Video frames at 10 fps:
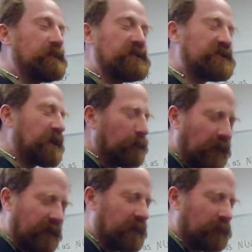
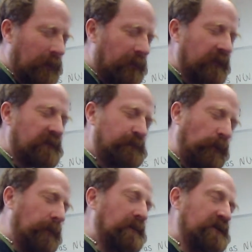somewhere in the world there is
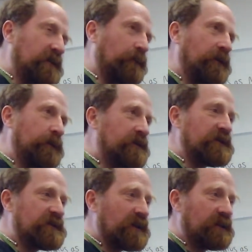probably someone who is
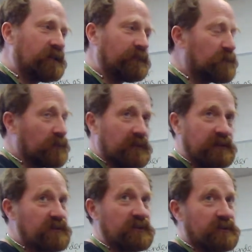descended from
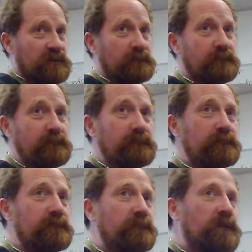Julius Caesar.
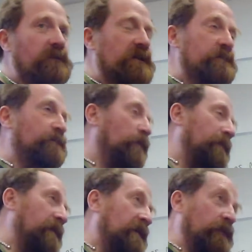There's
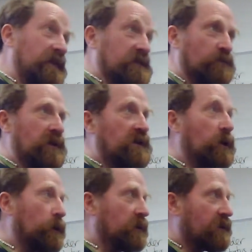probably, we
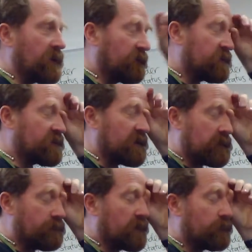know that there are a
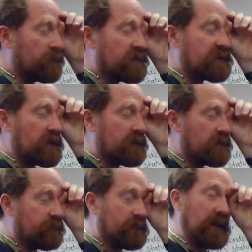ton of people
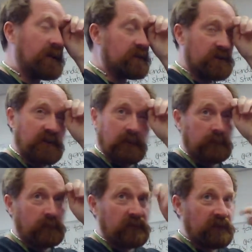descended from Genghis Khan
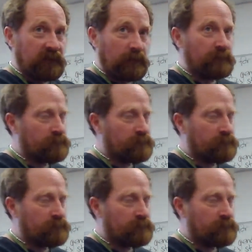because they've done